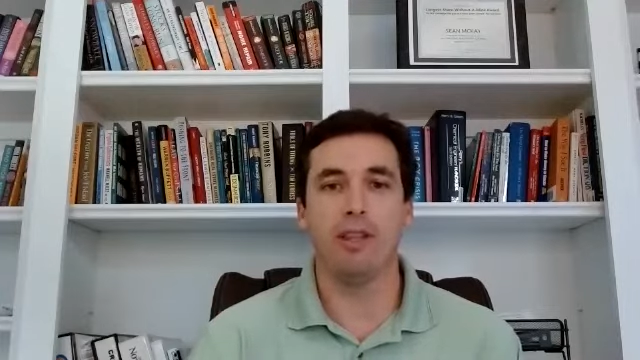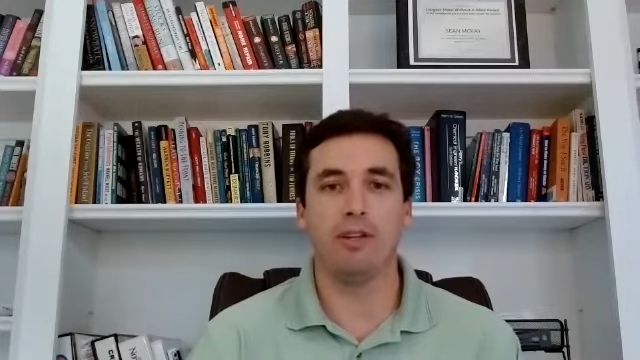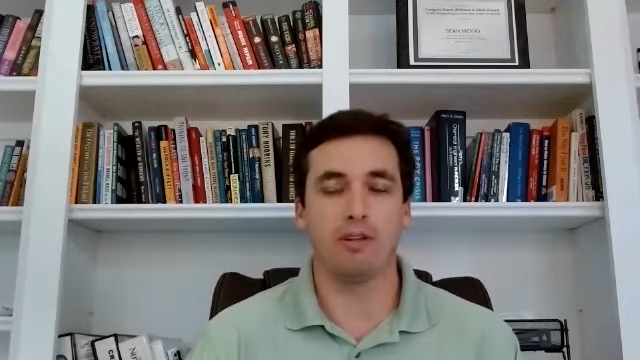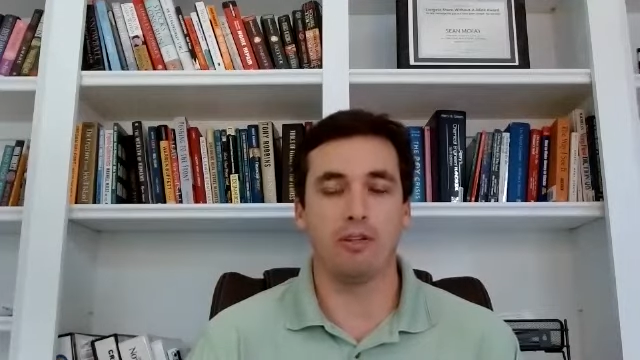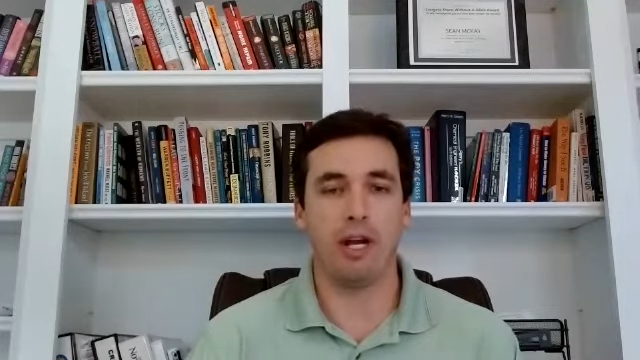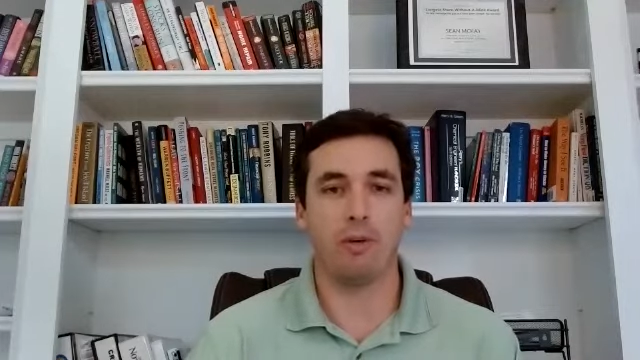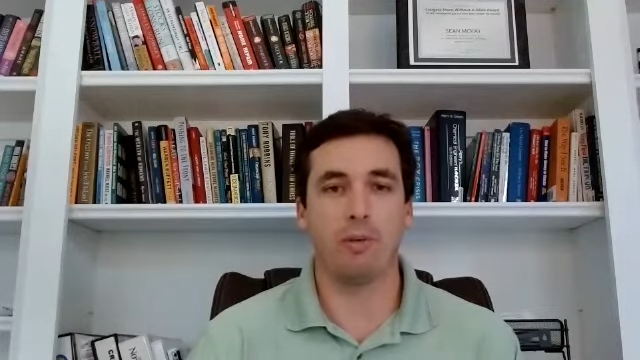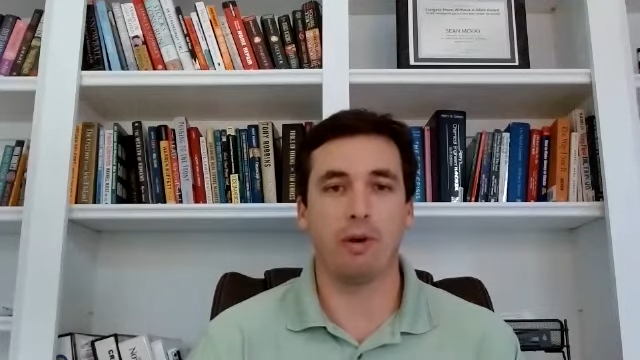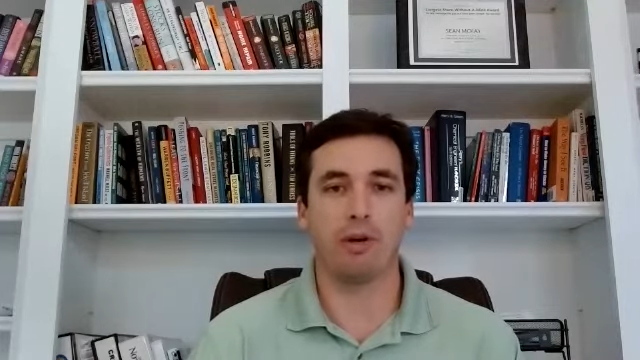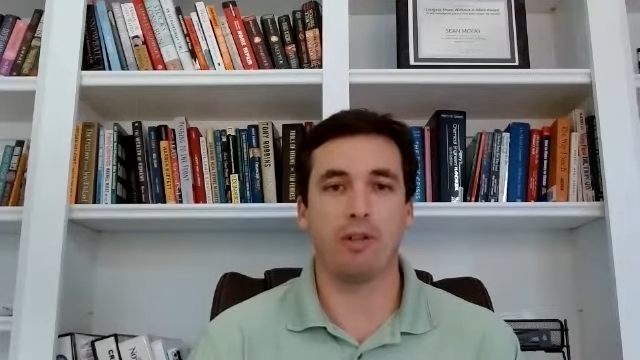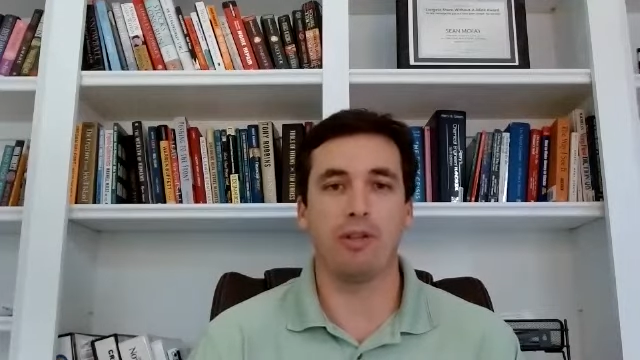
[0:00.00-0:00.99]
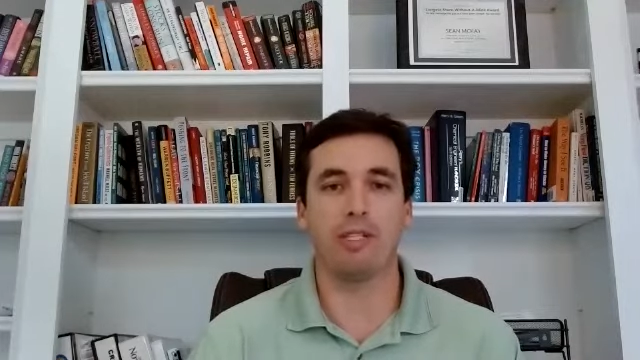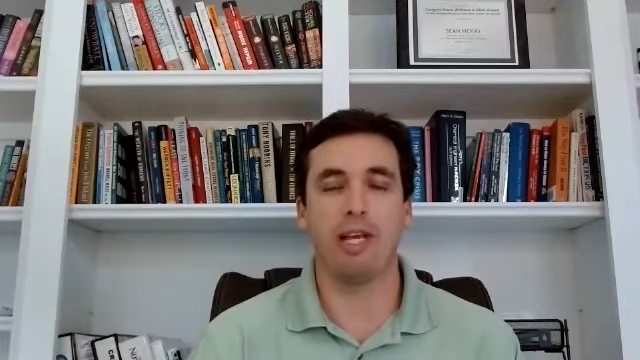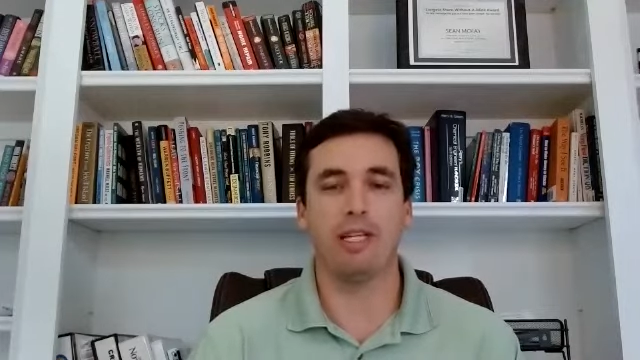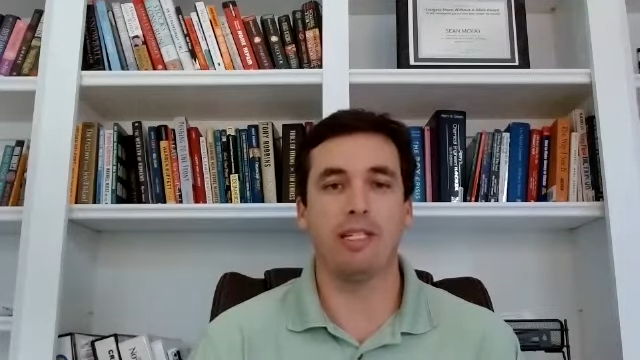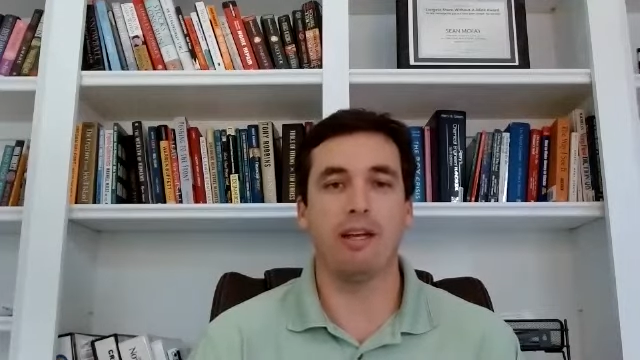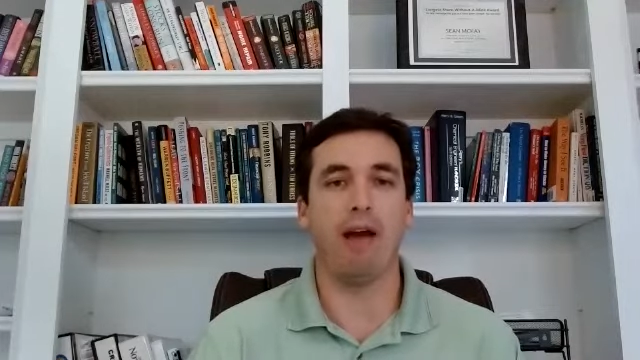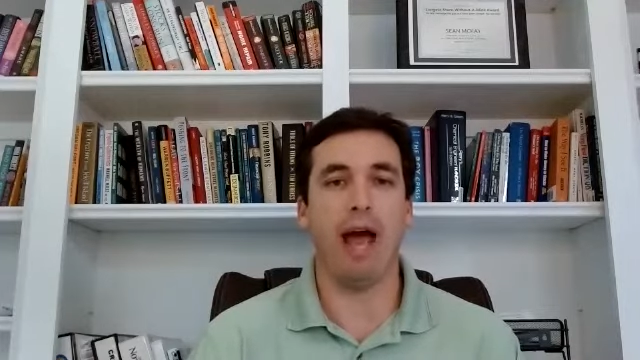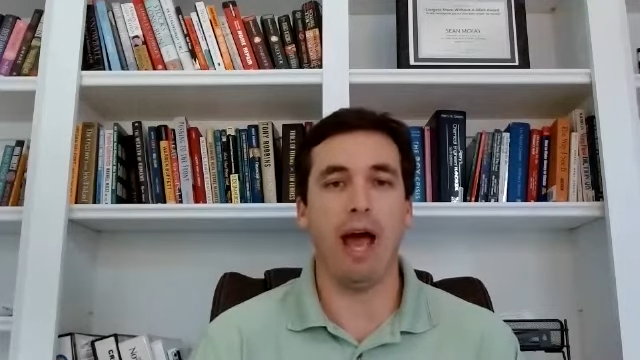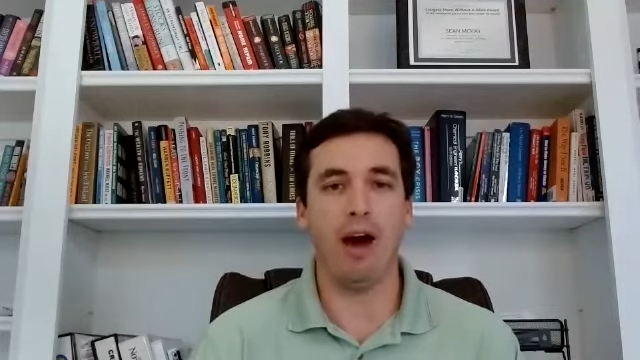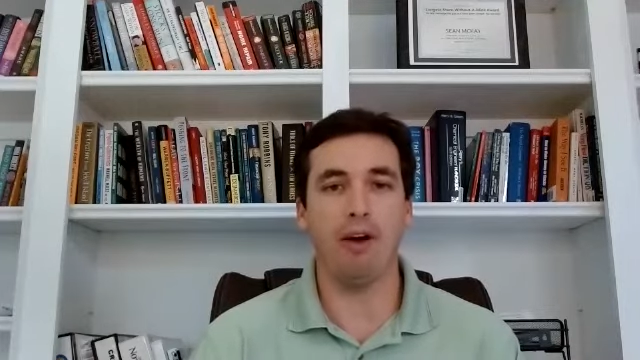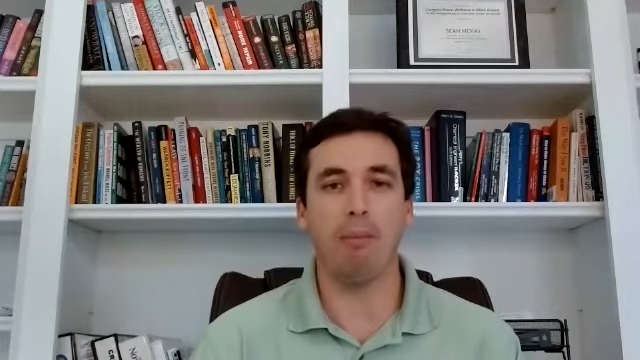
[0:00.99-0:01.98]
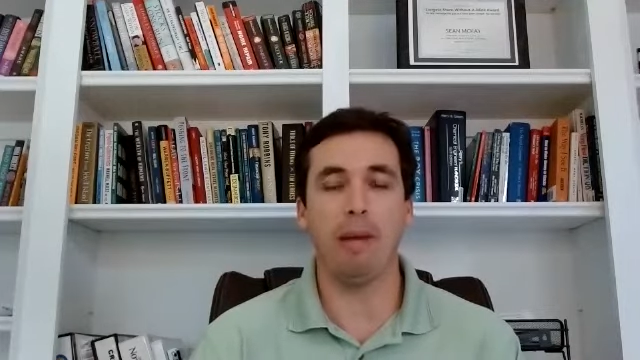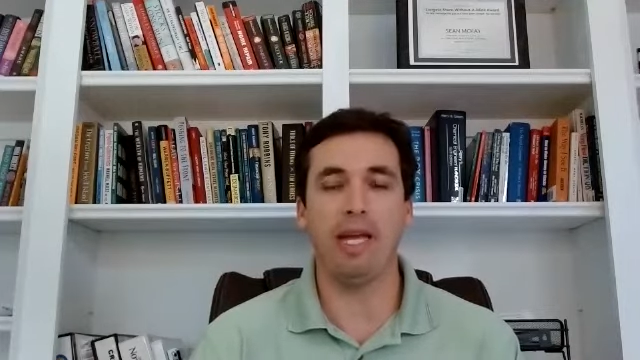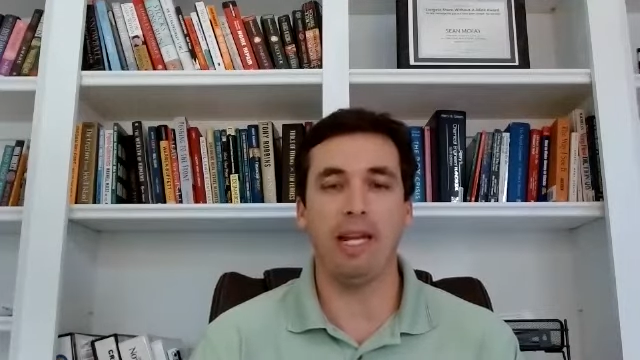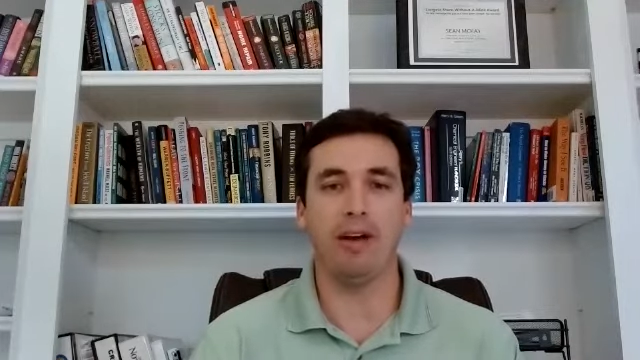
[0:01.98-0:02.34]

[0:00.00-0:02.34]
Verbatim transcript: that are trying to work through this idea of how to pay